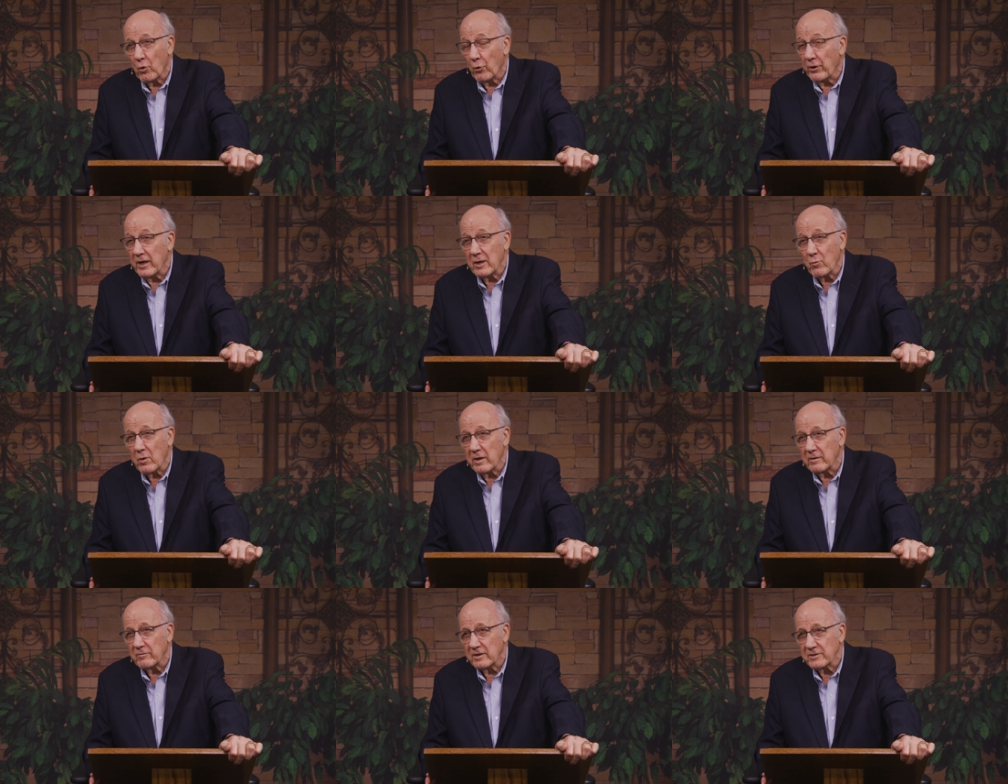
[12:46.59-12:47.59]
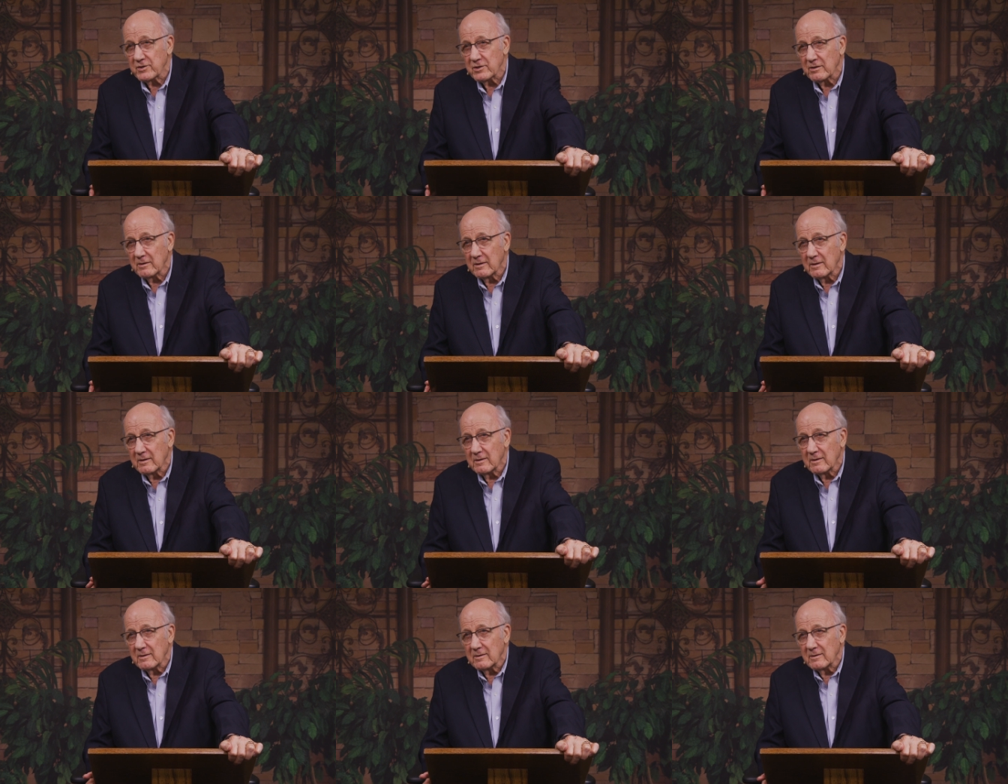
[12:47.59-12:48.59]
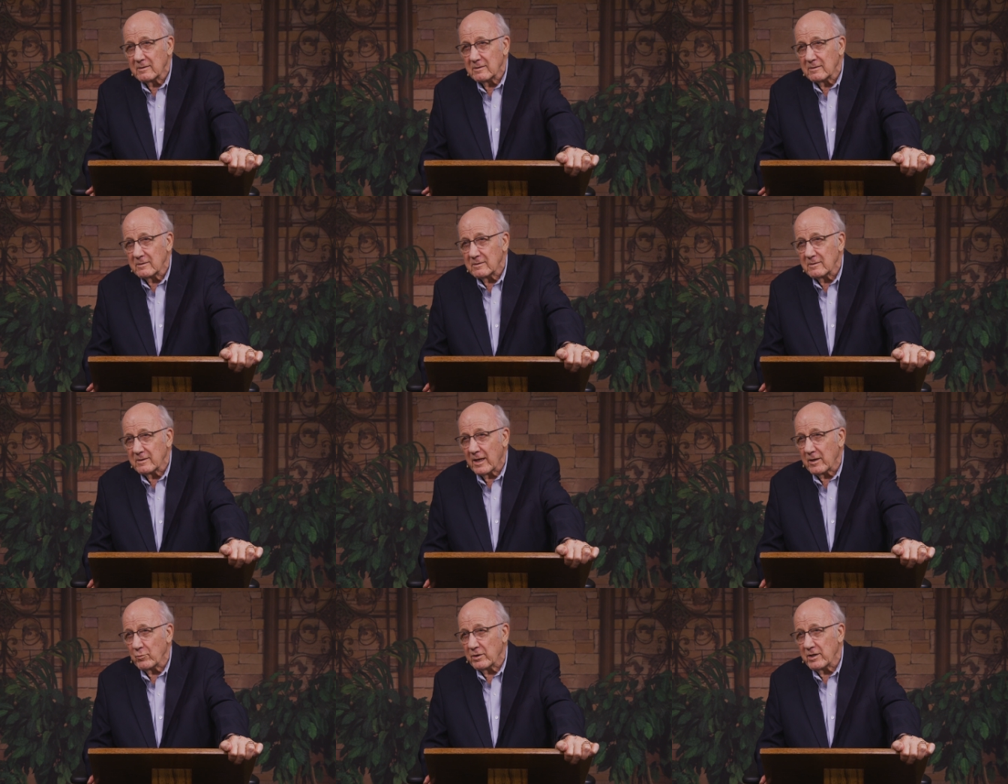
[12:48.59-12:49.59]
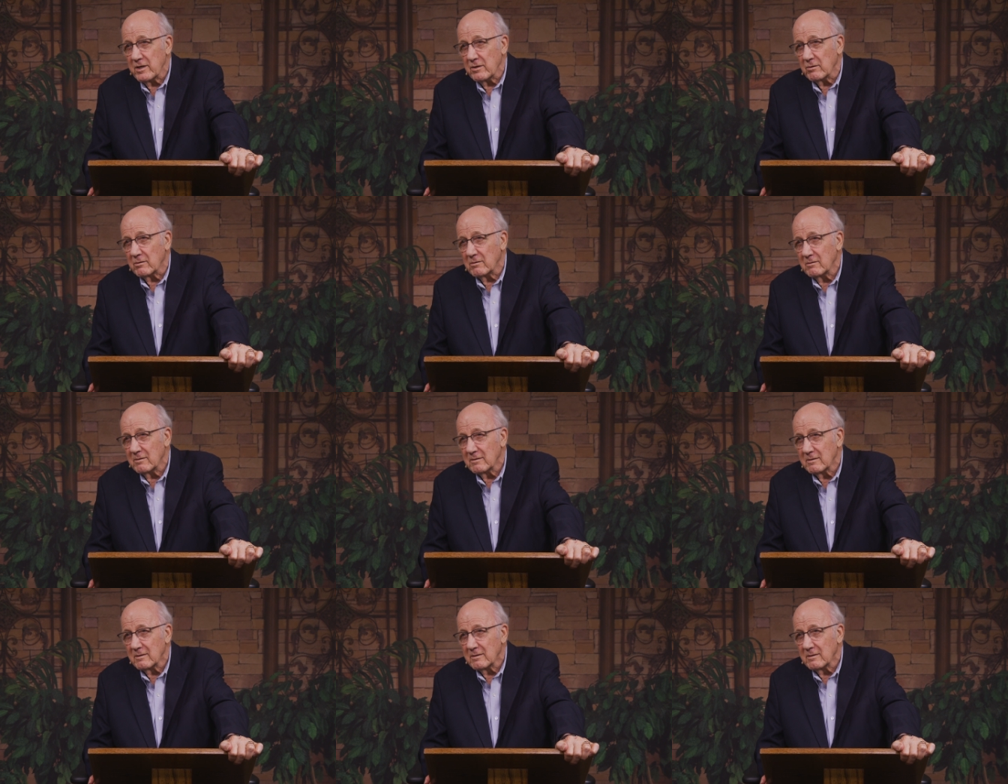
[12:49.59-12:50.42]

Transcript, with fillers: or any one of us, that He would heal